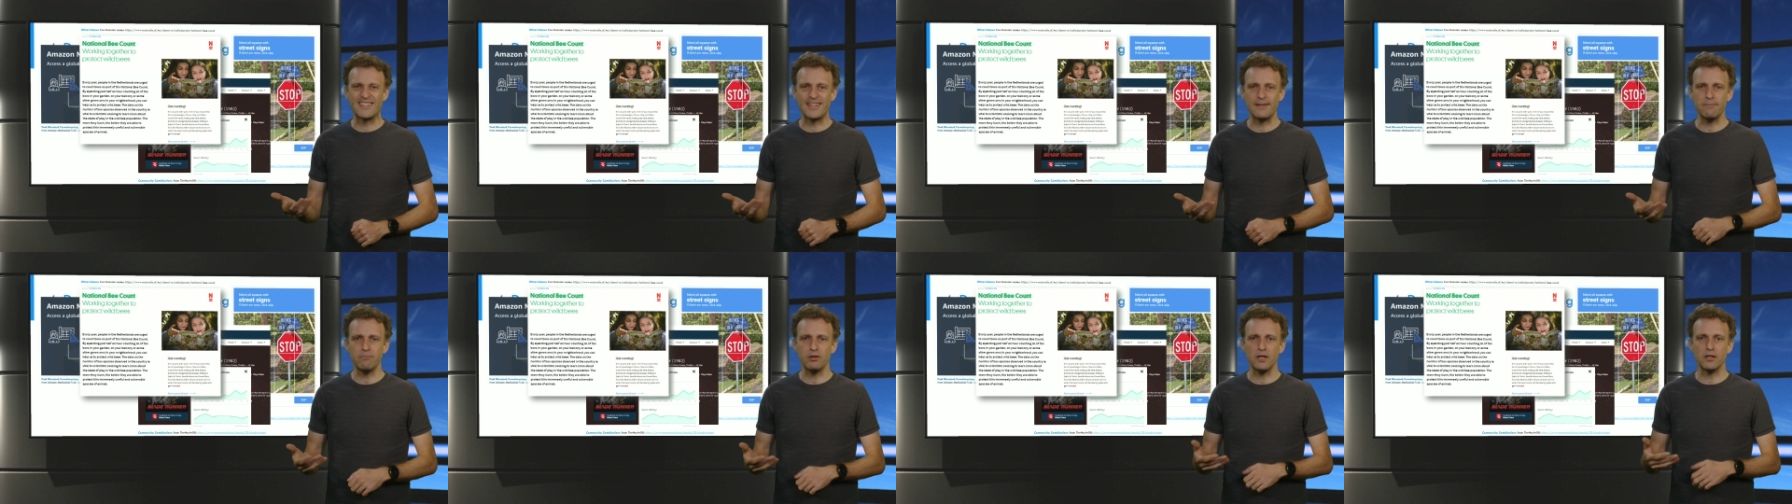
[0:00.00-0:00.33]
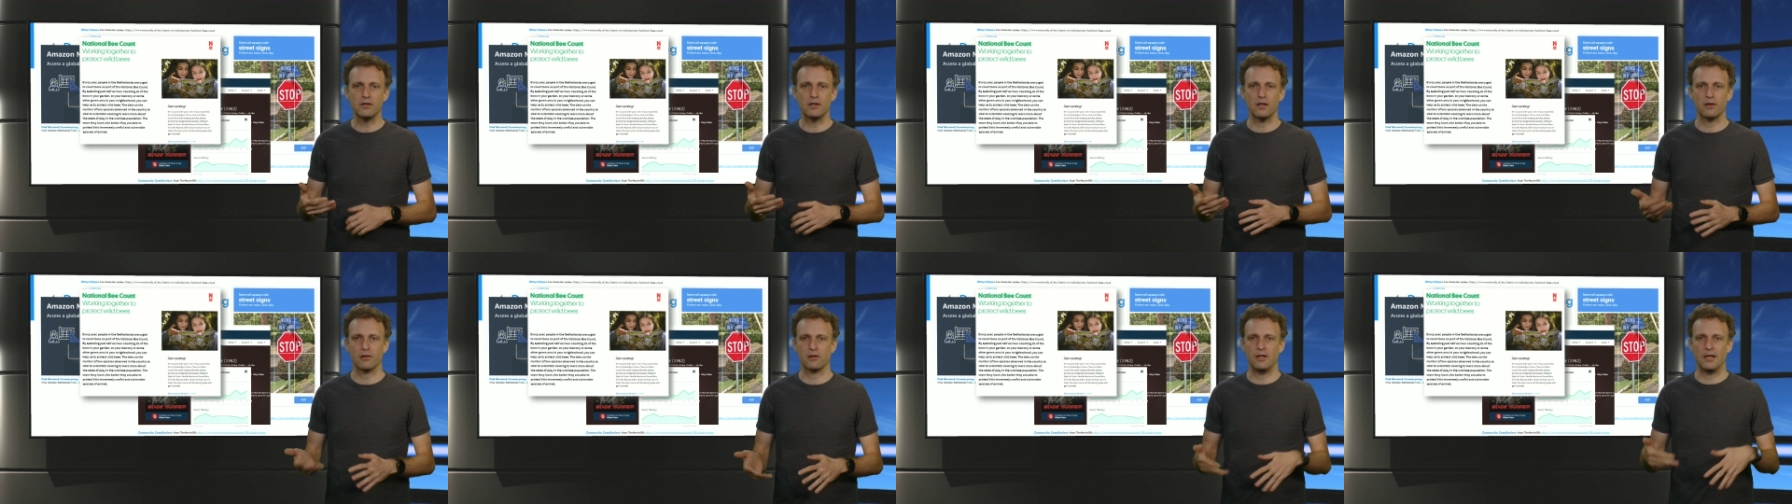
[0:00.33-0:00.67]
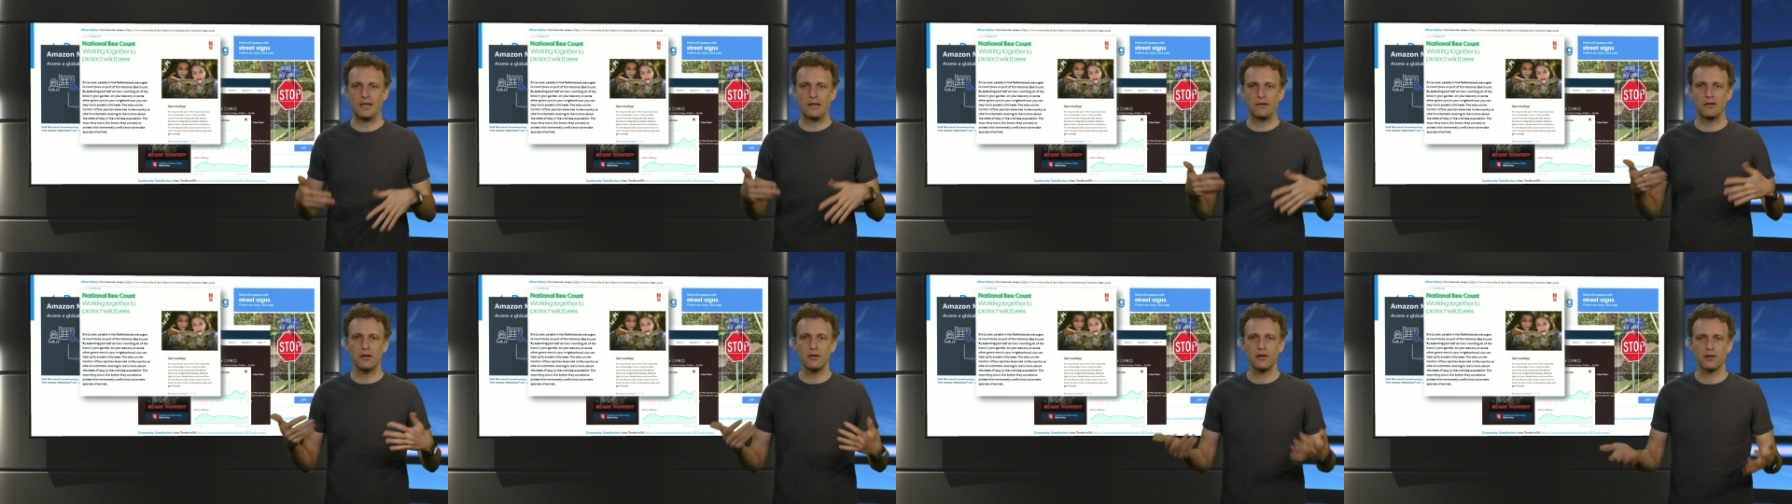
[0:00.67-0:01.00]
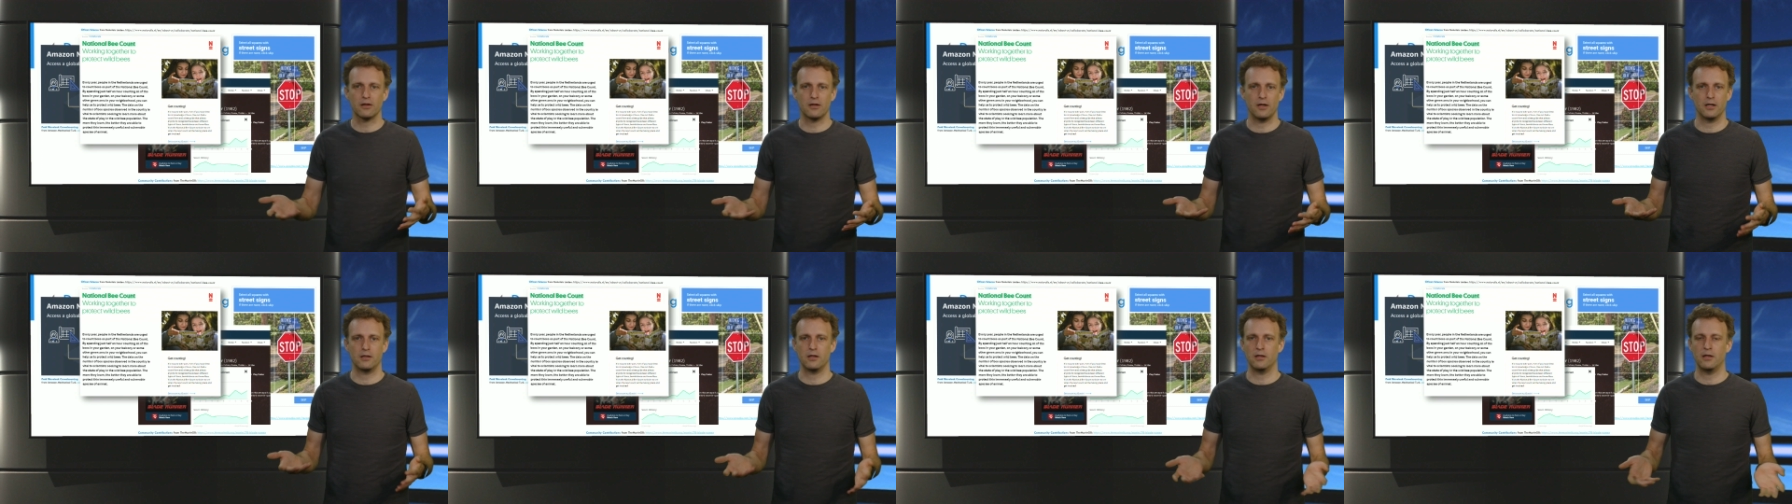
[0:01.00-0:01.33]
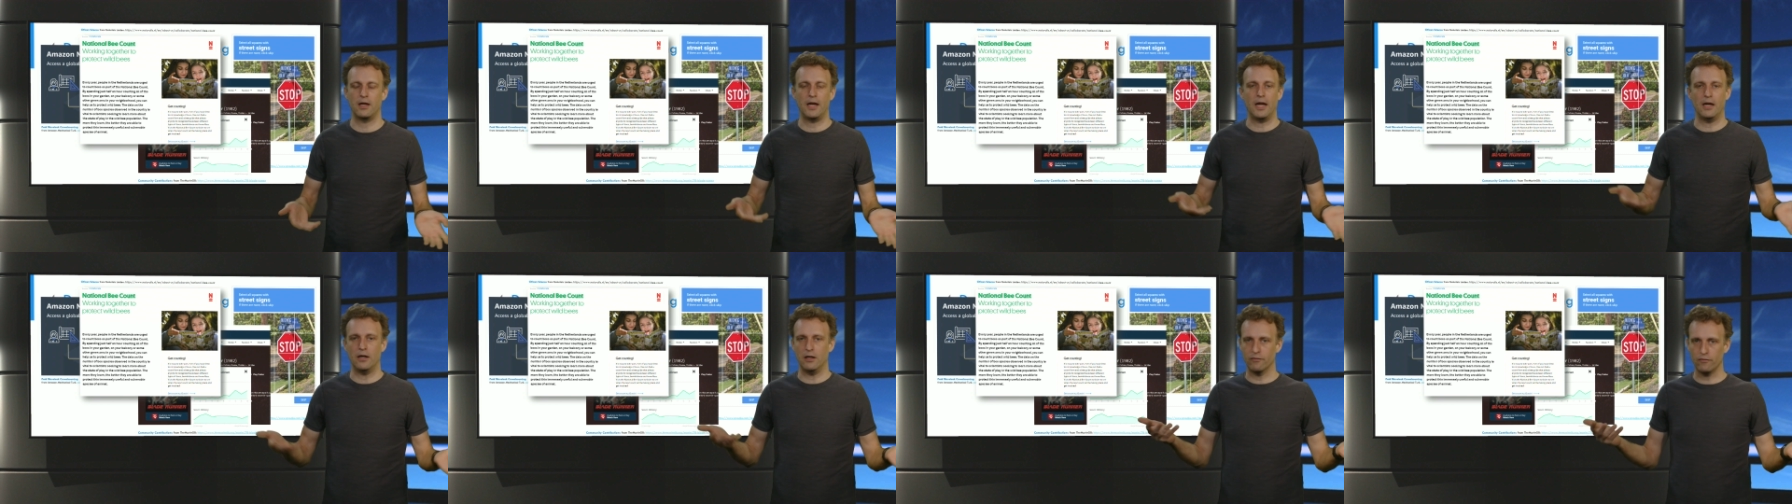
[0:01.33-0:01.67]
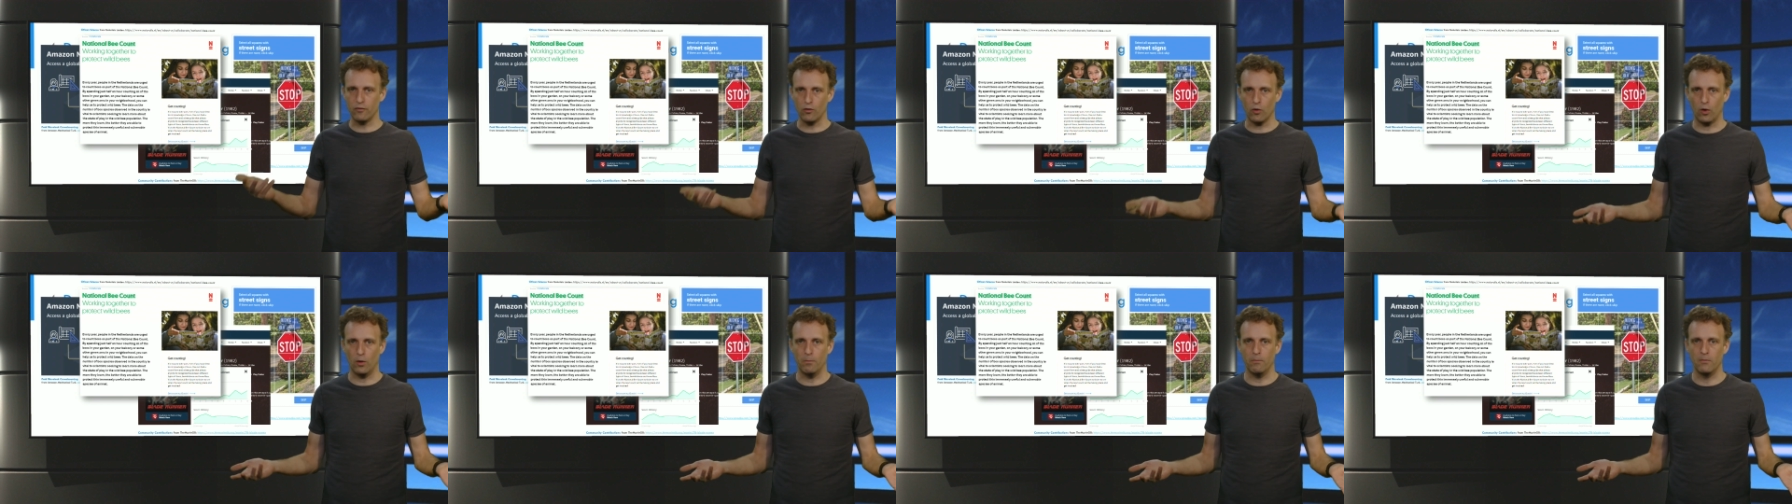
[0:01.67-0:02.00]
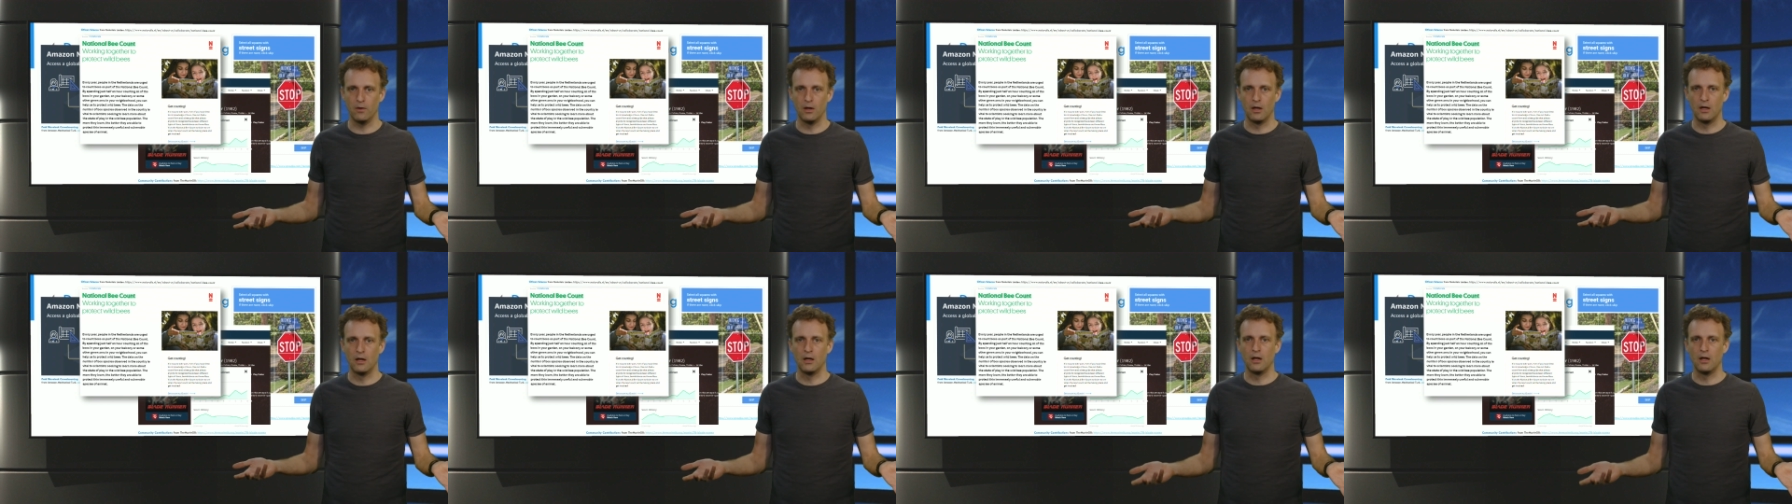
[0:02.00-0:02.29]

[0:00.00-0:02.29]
simply doesn't exist yet in any form.